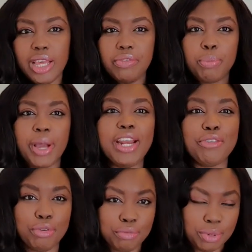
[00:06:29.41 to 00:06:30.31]
If you're buying
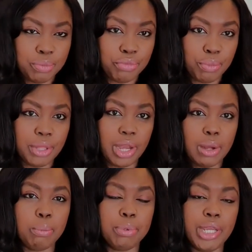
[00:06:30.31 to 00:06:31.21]
it from the
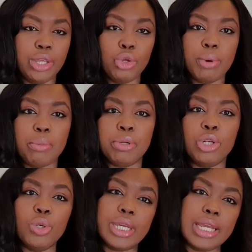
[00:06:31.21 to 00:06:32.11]
company, you might be
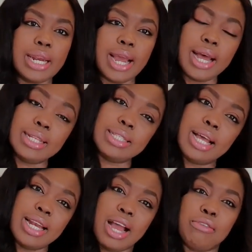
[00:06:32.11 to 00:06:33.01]
looking at
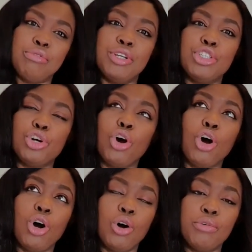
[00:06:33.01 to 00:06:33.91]
an average
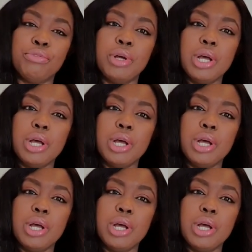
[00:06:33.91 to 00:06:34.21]
of,